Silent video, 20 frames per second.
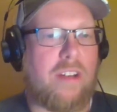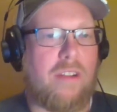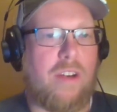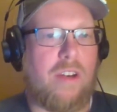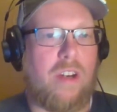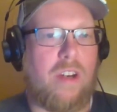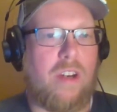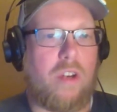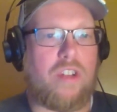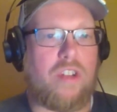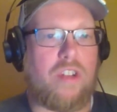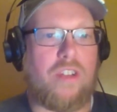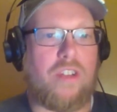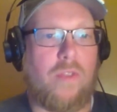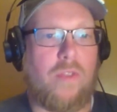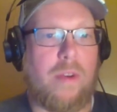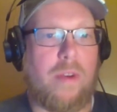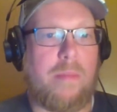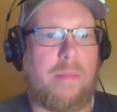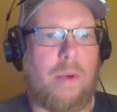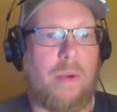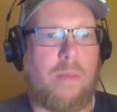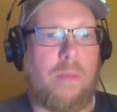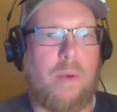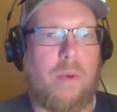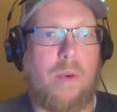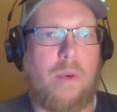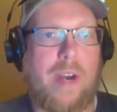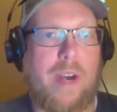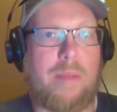coaches from both
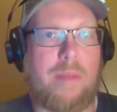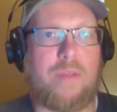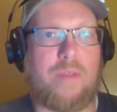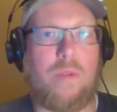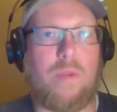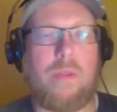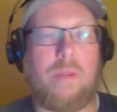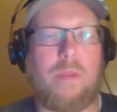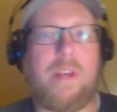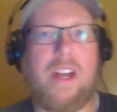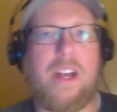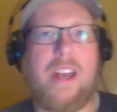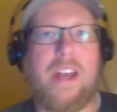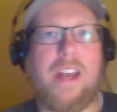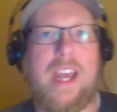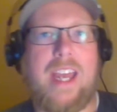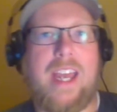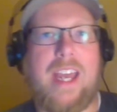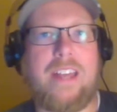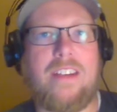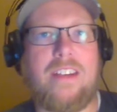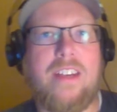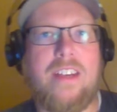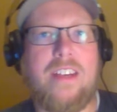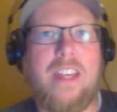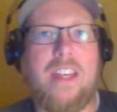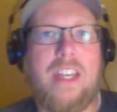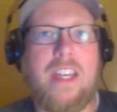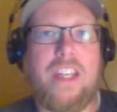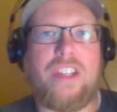programs will be on hand
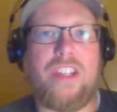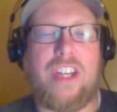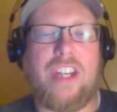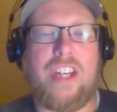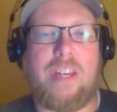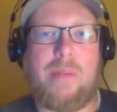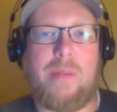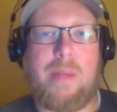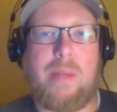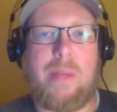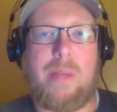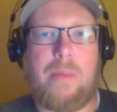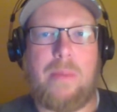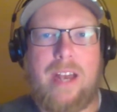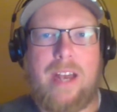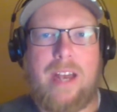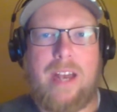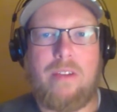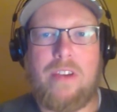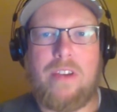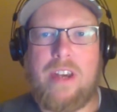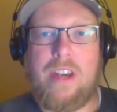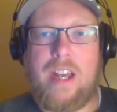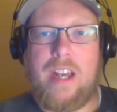checking people out,